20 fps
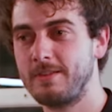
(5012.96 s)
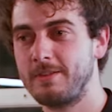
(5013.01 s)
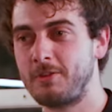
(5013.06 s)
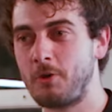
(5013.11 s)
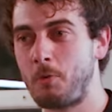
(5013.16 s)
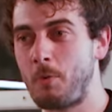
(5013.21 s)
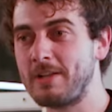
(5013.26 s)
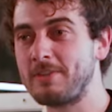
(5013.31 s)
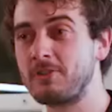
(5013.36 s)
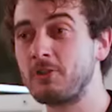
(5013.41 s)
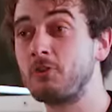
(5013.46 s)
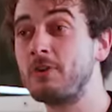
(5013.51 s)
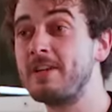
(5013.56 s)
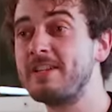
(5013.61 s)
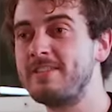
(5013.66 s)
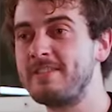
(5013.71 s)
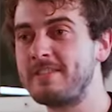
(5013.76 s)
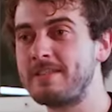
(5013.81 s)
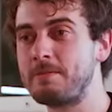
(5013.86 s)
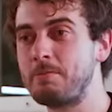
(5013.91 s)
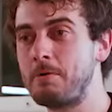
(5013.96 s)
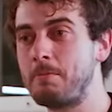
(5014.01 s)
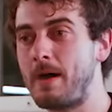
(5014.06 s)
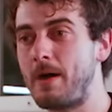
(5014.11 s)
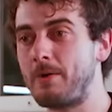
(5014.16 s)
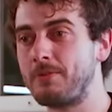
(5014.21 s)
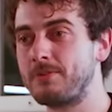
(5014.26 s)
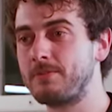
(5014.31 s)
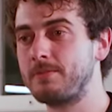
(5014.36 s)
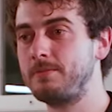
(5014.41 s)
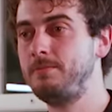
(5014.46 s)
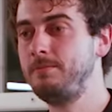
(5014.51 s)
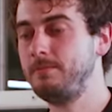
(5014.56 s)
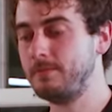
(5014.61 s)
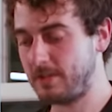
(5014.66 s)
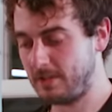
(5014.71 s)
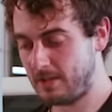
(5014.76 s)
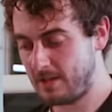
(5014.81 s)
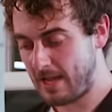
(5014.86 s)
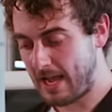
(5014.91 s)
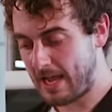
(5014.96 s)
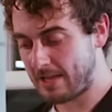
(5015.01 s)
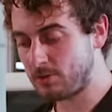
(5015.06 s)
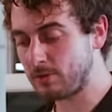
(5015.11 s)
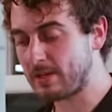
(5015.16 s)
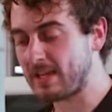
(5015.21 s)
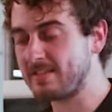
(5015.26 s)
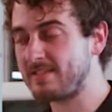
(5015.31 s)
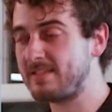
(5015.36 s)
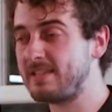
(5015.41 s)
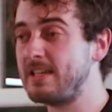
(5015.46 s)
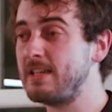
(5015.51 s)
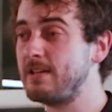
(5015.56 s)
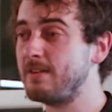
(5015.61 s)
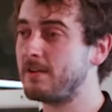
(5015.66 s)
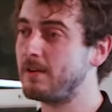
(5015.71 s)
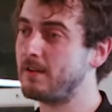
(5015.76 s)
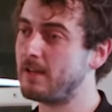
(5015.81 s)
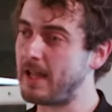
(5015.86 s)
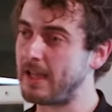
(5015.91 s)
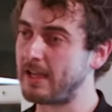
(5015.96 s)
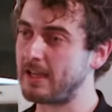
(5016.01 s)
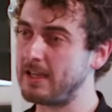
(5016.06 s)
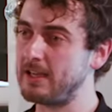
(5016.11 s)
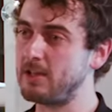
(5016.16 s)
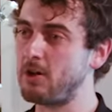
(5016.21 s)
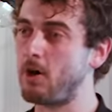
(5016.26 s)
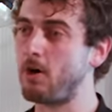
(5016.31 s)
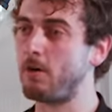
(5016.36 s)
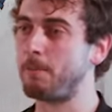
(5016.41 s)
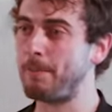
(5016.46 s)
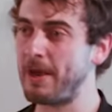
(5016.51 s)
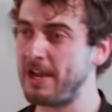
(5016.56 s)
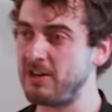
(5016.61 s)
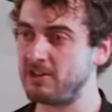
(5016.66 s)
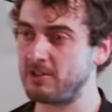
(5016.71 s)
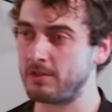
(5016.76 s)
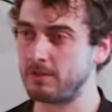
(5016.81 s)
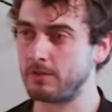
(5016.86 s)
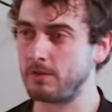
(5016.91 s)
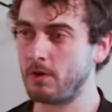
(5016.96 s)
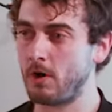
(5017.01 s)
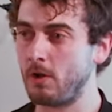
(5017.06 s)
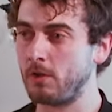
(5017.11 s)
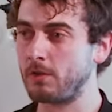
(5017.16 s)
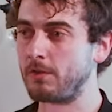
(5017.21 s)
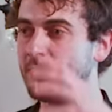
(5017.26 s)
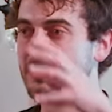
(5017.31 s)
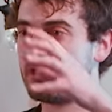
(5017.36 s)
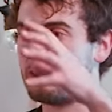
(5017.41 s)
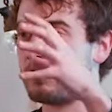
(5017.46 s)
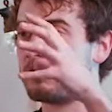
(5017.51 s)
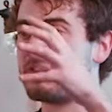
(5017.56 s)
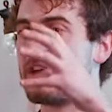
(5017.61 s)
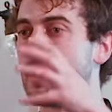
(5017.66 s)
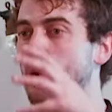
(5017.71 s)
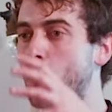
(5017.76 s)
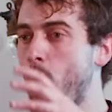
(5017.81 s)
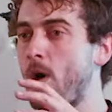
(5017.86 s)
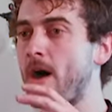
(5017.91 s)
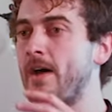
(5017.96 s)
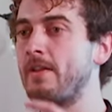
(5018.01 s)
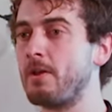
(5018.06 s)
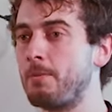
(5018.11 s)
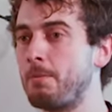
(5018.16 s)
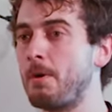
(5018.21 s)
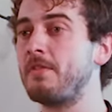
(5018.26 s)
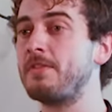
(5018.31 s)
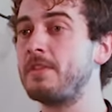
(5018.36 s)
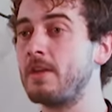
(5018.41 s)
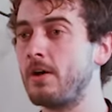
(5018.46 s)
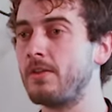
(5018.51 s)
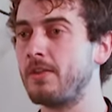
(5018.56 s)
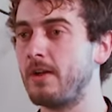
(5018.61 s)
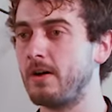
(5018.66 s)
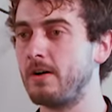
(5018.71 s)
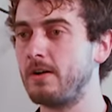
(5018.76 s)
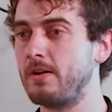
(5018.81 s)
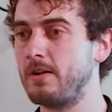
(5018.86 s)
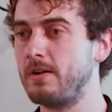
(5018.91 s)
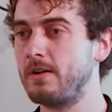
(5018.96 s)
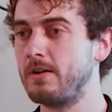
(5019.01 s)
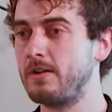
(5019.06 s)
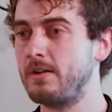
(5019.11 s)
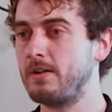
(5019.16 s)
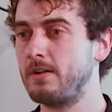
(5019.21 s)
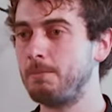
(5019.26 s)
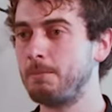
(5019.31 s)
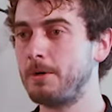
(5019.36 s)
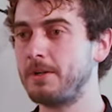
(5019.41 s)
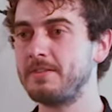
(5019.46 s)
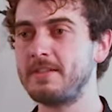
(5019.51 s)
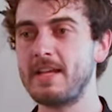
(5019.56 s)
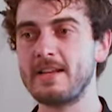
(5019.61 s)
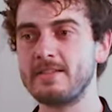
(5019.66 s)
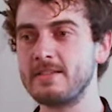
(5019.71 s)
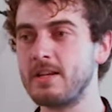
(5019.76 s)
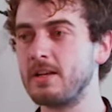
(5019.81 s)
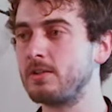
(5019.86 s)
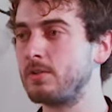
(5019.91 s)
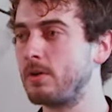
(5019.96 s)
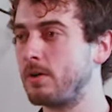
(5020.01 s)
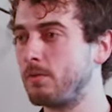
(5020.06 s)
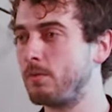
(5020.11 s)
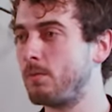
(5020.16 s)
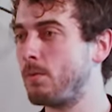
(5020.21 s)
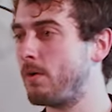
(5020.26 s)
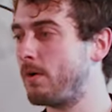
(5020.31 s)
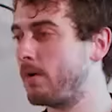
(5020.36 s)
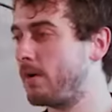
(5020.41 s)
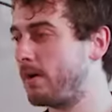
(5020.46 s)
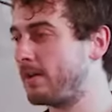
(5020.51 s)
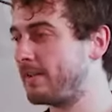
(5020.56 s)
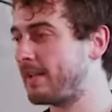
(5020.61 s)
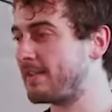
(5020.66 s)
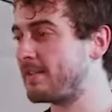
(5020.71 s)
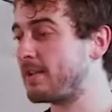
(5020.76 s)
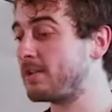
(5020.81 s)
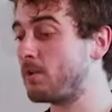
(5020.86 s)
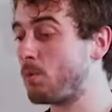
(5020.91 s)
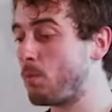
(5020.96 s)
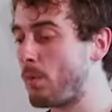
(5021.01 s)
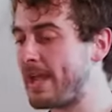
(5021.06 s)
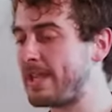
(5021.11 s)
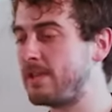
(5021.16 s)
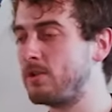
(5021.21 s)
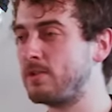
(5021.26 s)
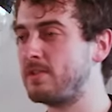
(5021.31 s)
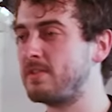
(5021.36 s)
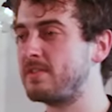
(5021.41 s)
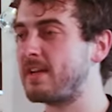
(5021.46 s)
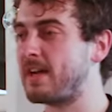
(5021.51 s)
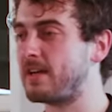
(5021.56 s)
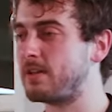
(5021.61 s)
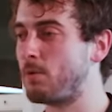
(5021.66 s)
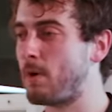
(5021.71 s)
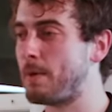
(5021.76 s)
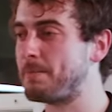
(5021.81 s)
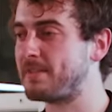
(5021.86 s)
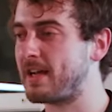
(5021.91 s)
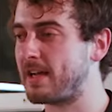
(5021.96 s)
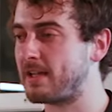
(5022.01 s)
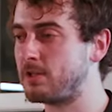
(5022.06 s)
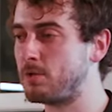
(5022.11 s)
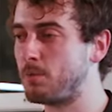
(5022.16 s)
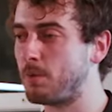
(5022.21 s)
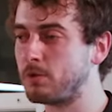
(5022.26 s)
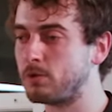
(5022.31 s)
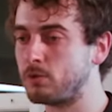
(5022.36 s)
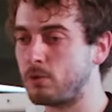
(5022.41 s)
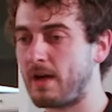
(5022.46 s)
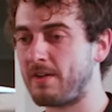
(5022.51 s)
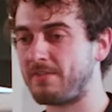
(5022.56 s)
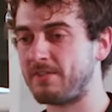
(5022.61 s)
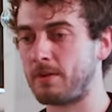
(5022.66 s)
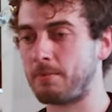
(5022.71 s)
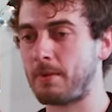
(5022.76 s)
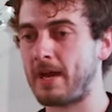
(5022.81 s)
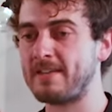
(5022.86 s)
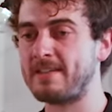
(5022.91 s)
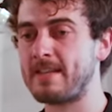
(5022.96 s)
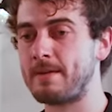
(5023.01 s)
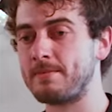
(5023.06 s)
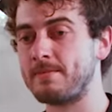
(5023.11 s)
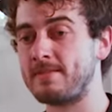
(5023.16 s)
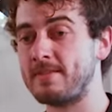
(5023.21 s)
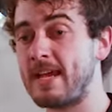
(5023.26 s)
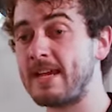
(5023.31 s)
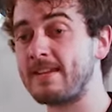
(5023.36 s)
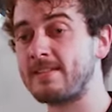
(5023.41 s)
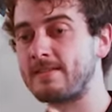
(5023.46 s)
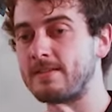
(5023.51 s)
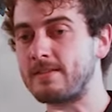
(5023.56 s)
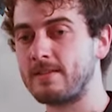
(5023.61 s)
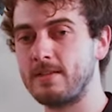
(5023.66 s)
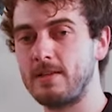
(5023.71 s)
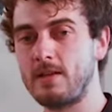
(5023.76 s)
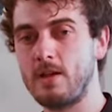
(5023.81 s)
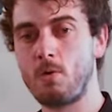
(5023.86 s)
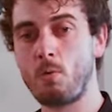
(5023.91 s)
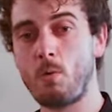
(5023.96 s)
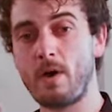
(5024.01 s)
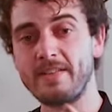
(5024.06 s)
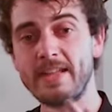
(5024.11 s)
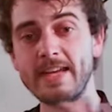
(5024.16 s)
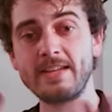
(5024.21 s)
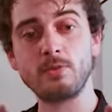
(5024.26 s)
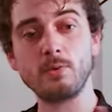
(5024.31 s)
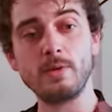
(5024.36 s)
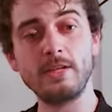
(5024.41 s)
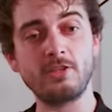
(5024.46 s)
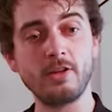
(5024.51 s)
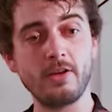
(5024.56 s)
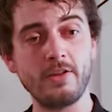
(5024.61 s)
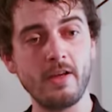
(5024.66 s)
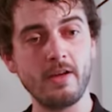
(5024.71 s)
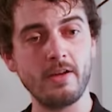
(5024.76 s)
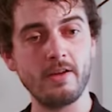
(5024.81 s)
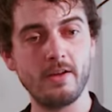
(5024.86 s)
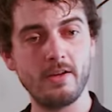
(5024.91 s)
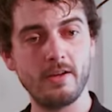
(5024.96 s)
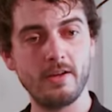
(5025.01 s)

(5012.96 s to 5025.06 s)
So what's a grid system about? As you can see, like in our page, all the features are one above the other. But that's not the way you design a website. You want to have some items next to each other.